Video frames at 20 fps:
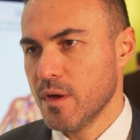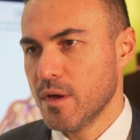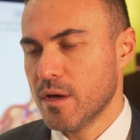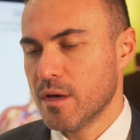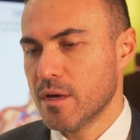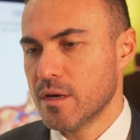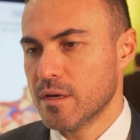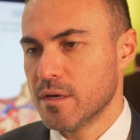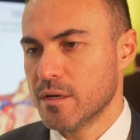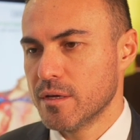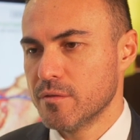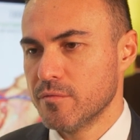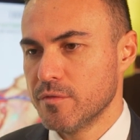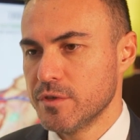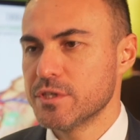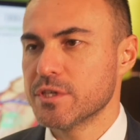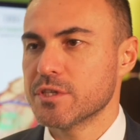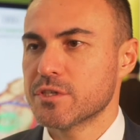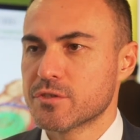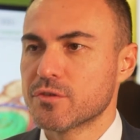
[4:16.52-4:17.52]
And
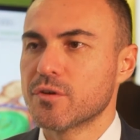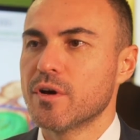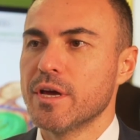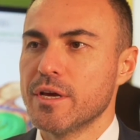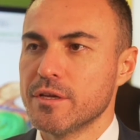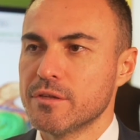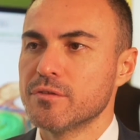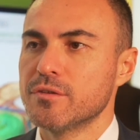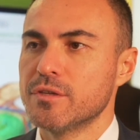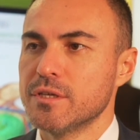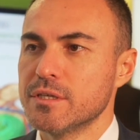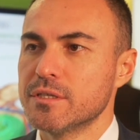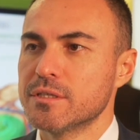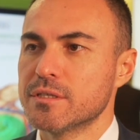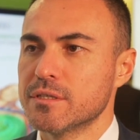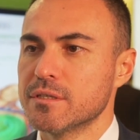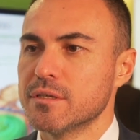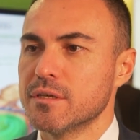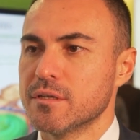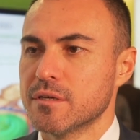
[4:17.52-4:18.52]
we're just trying to
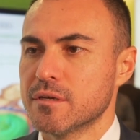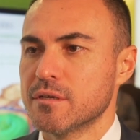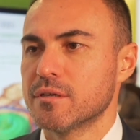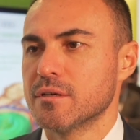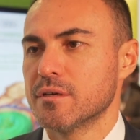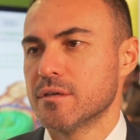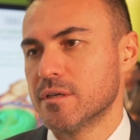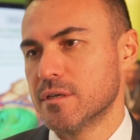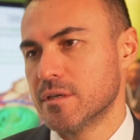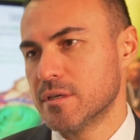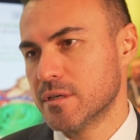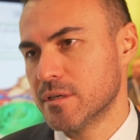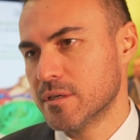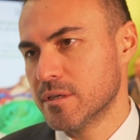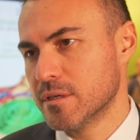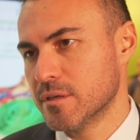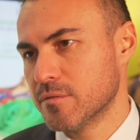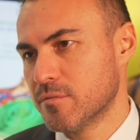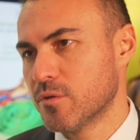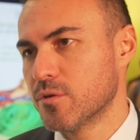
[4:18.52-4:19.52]
this
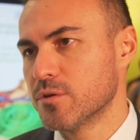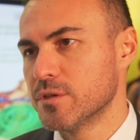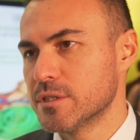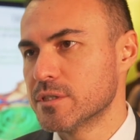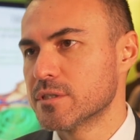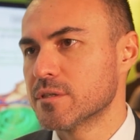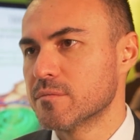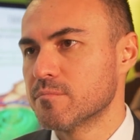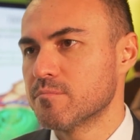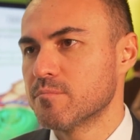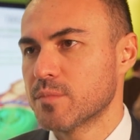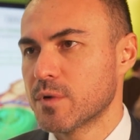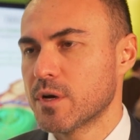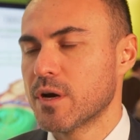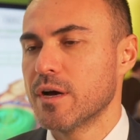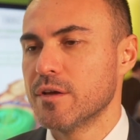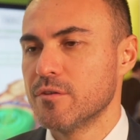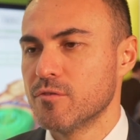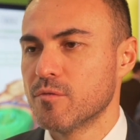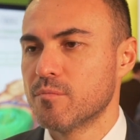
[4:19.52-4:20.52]
for this
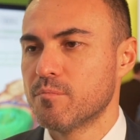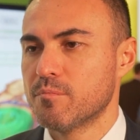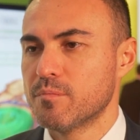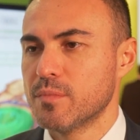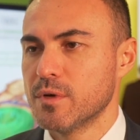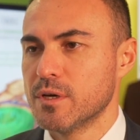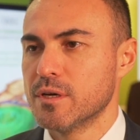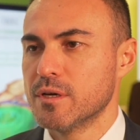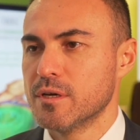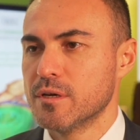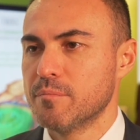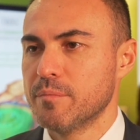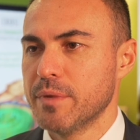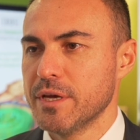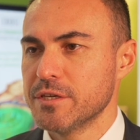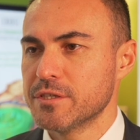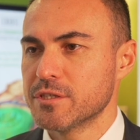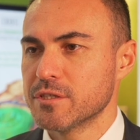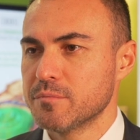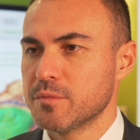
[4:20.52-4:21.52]
kind of
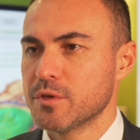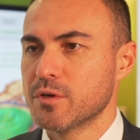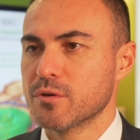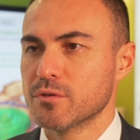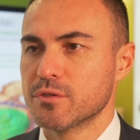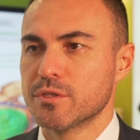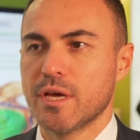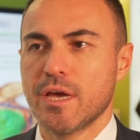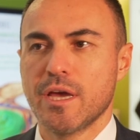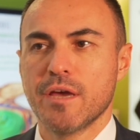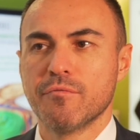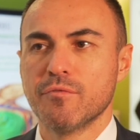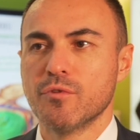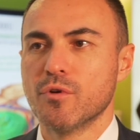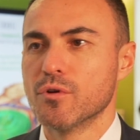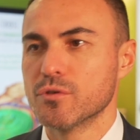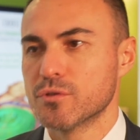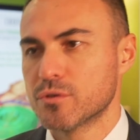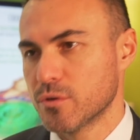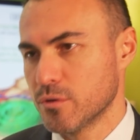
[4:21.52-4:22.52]
patients, because they have
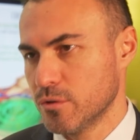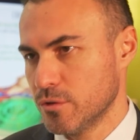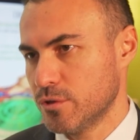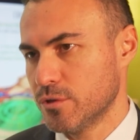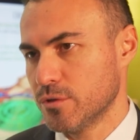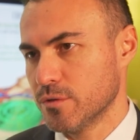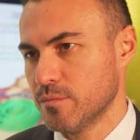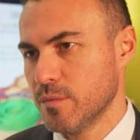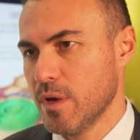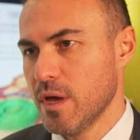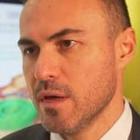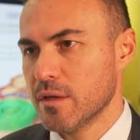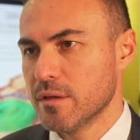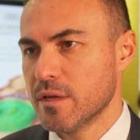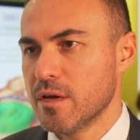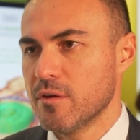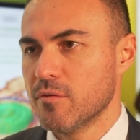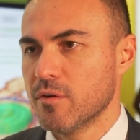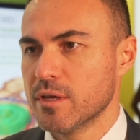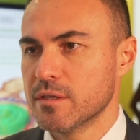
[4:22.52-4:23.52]
no solution.
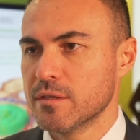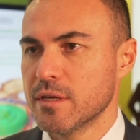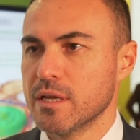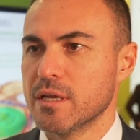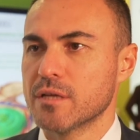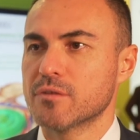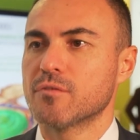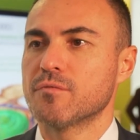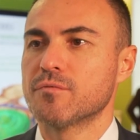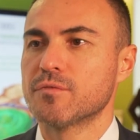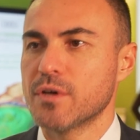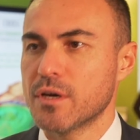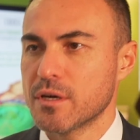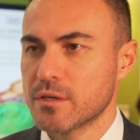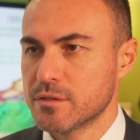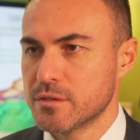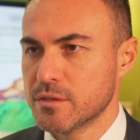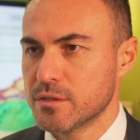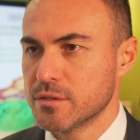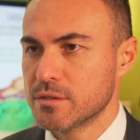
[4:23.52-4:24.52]
They went a lot of
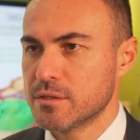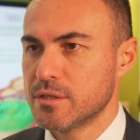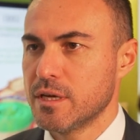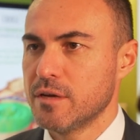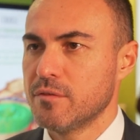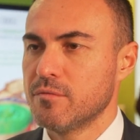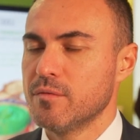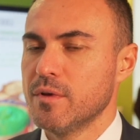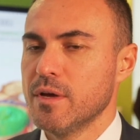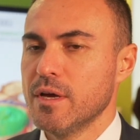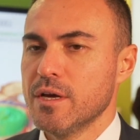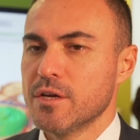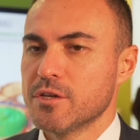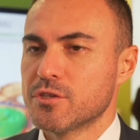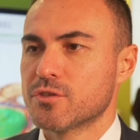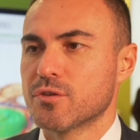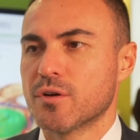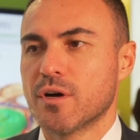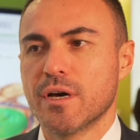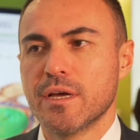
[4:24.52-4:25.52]
doctors, they've
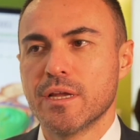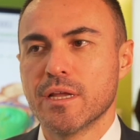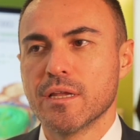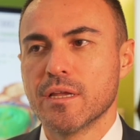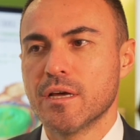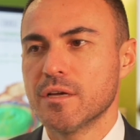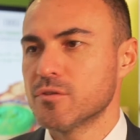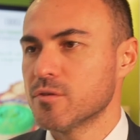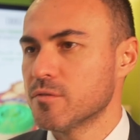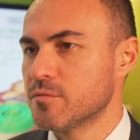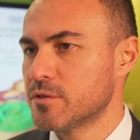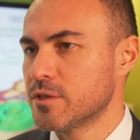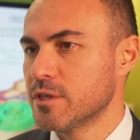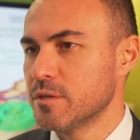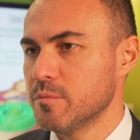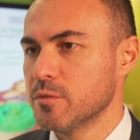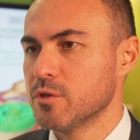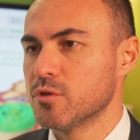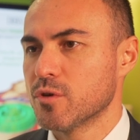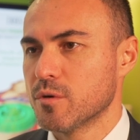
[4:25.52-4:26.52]
tried a lot of
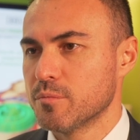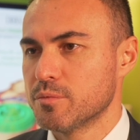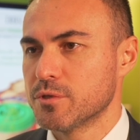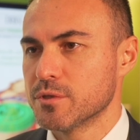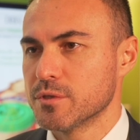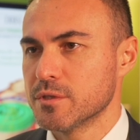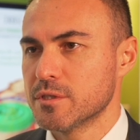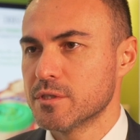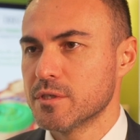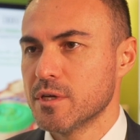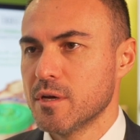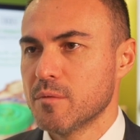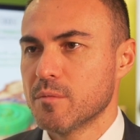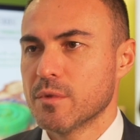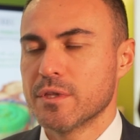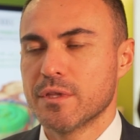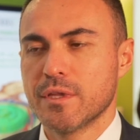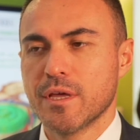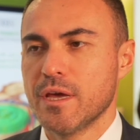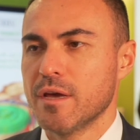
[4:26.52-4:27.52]
treatment options,
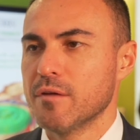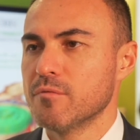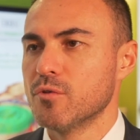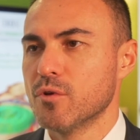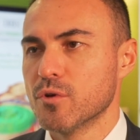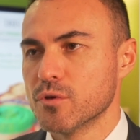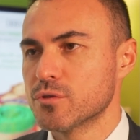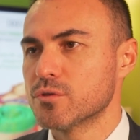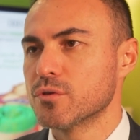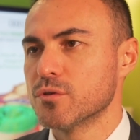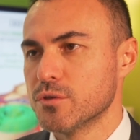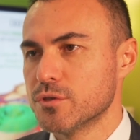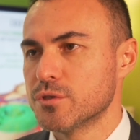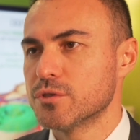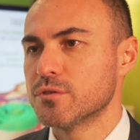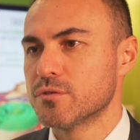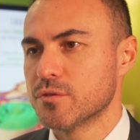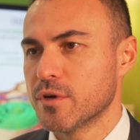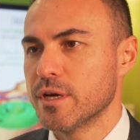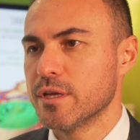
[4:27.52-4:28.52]
but they have no
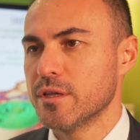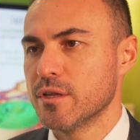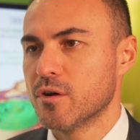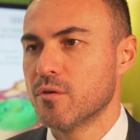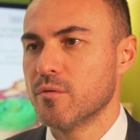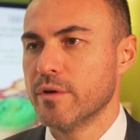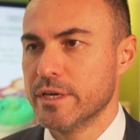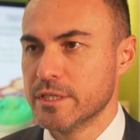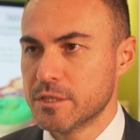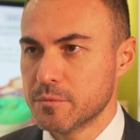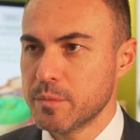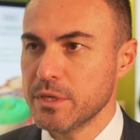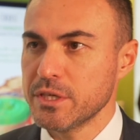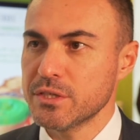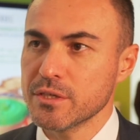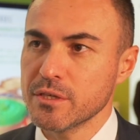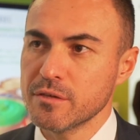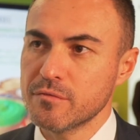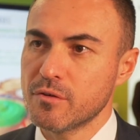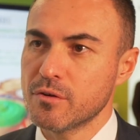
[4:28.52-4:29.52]
solutions right now,
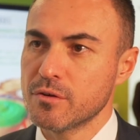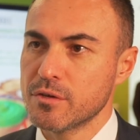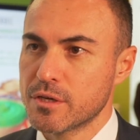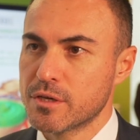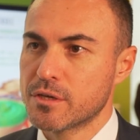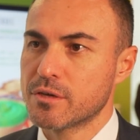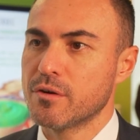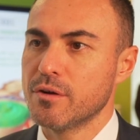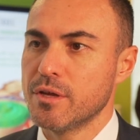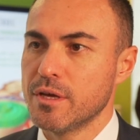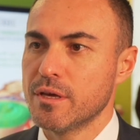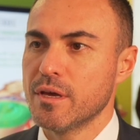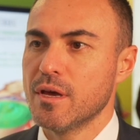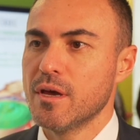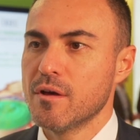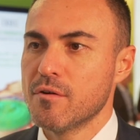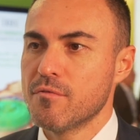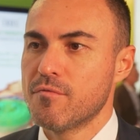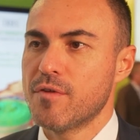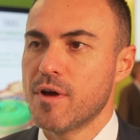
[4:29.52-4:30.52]
especially for the chronic
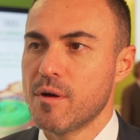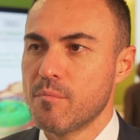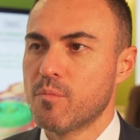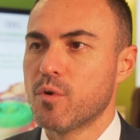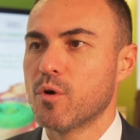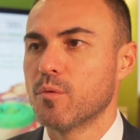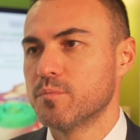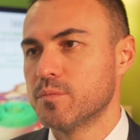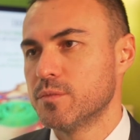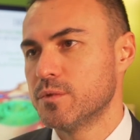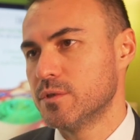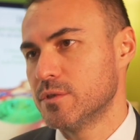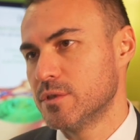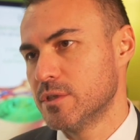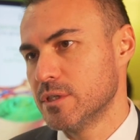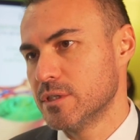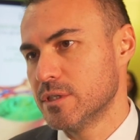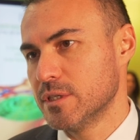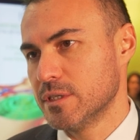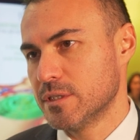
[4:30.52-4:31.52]
FEMPOP
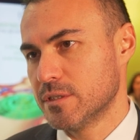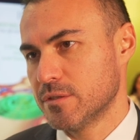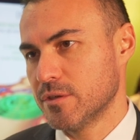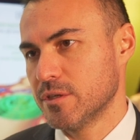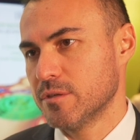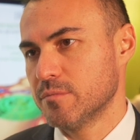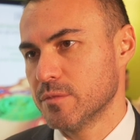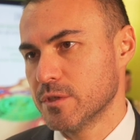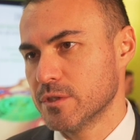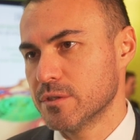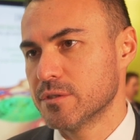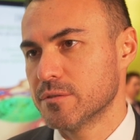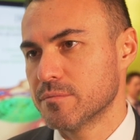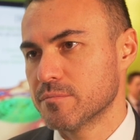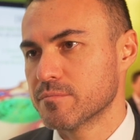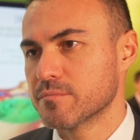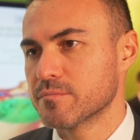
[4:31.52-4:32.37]
disease treatment.